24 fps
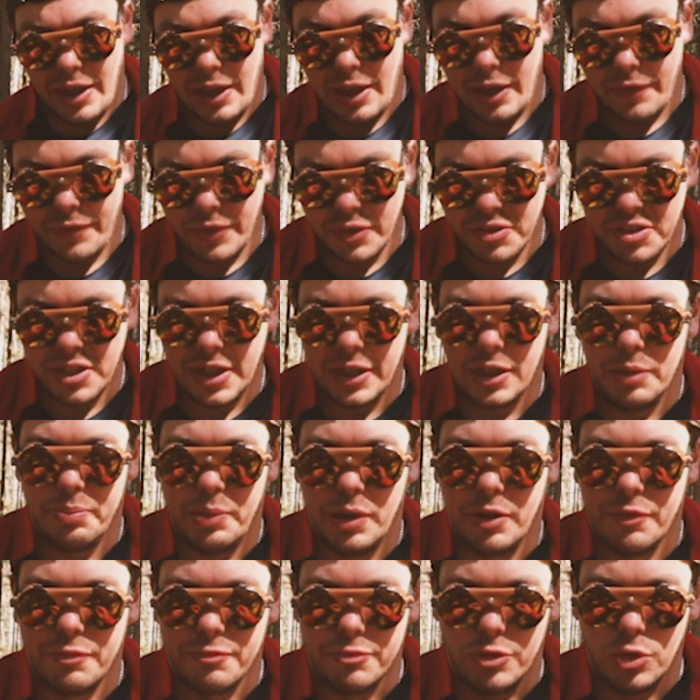If you take a
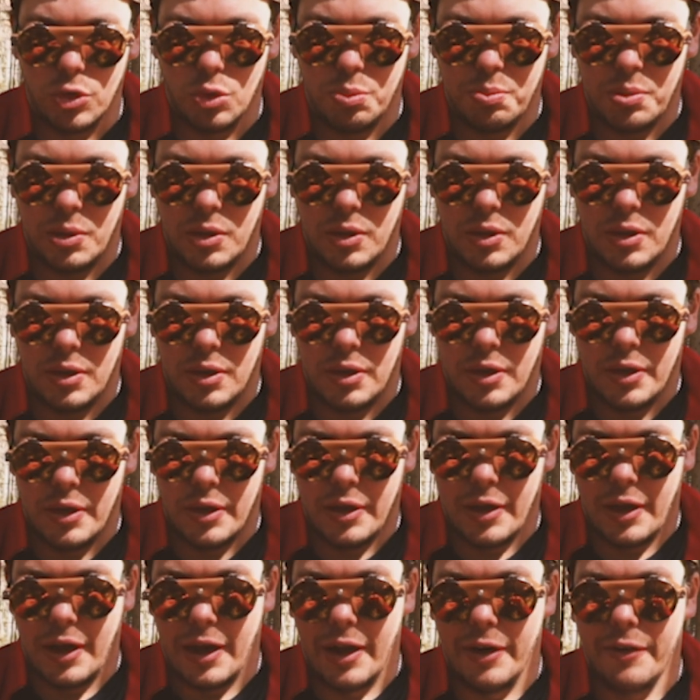bit of rope
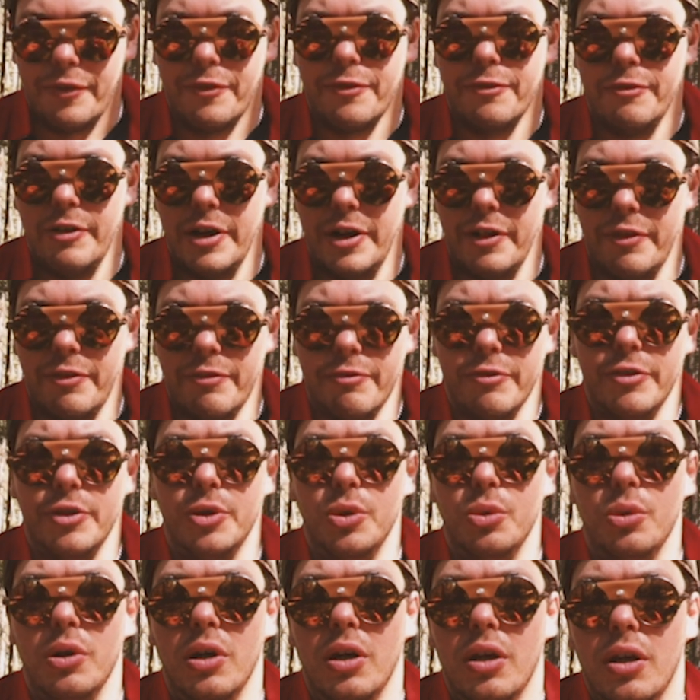and thread it
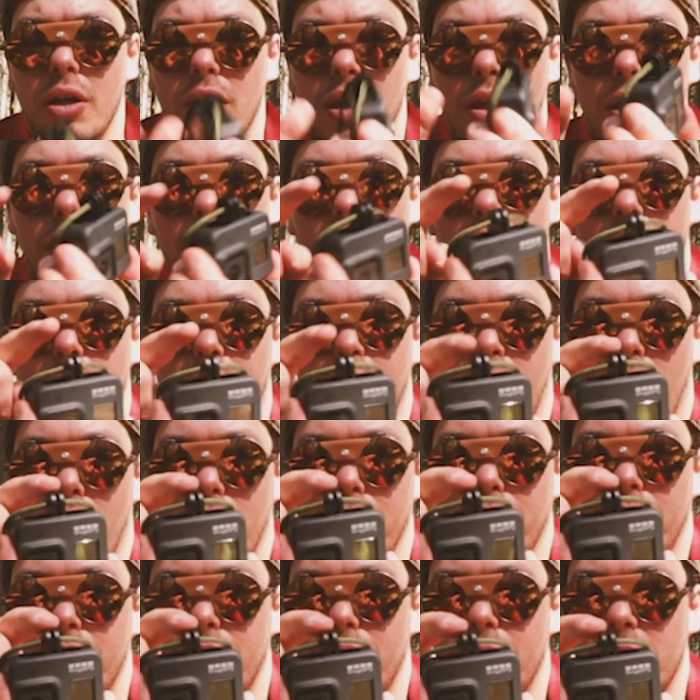through the
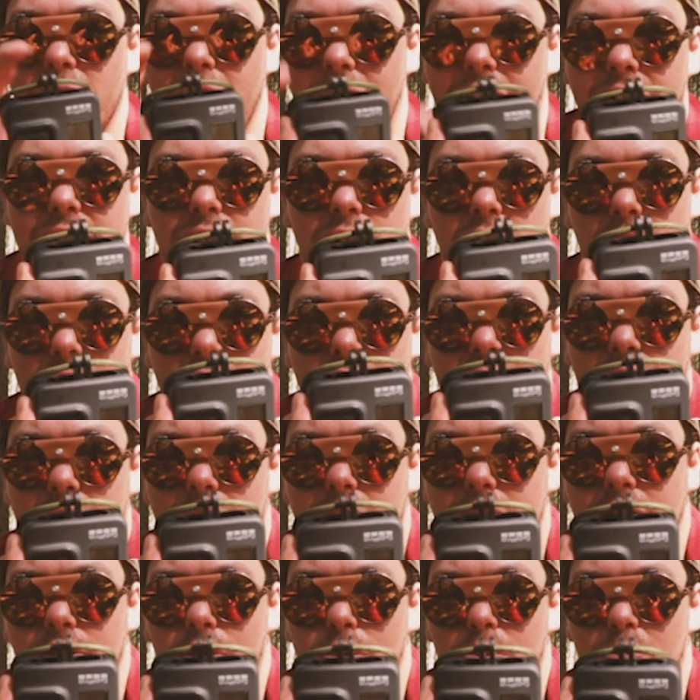bottom section on here,
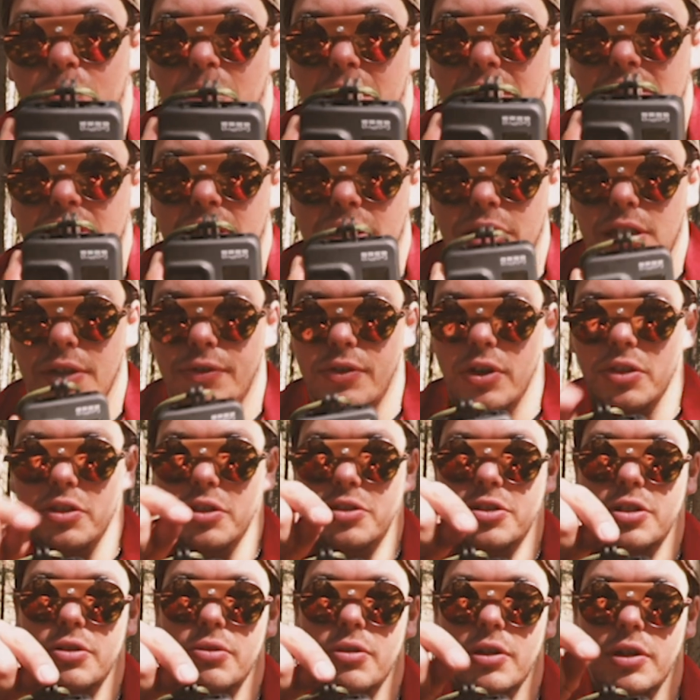so basically you've got the
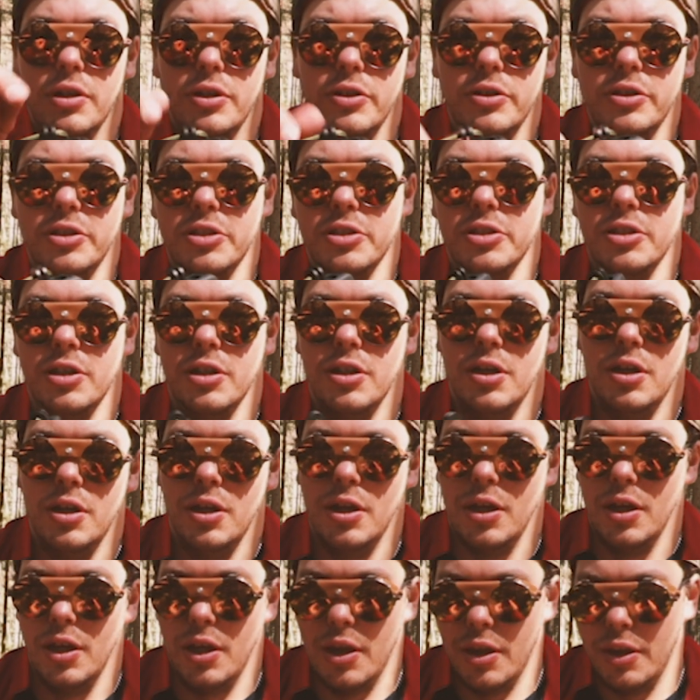2 lugs,
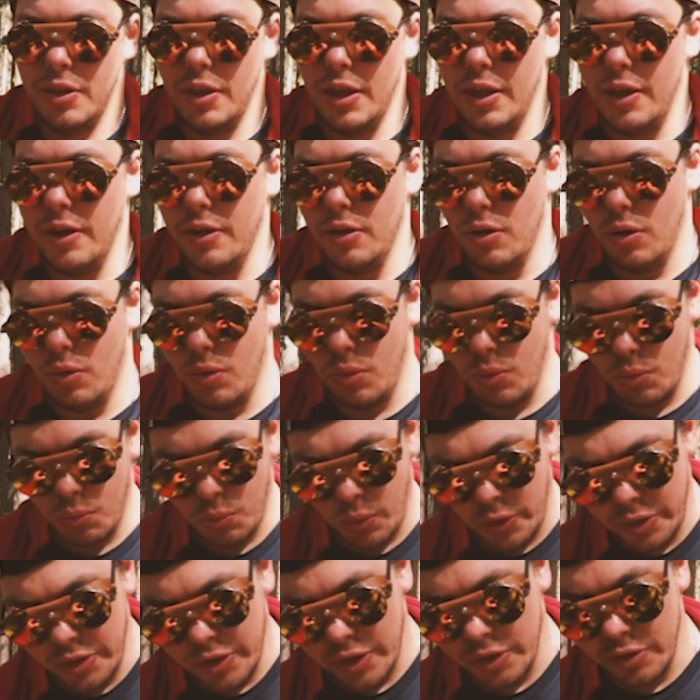then
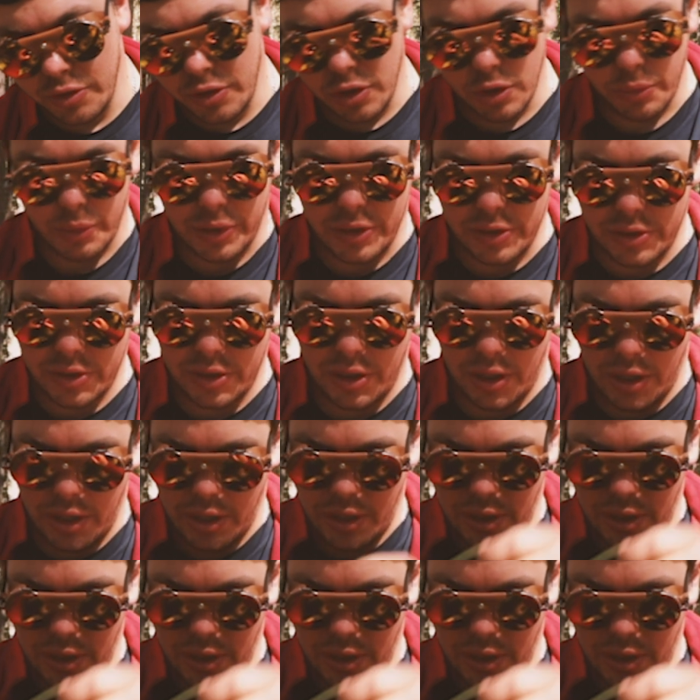what you can do is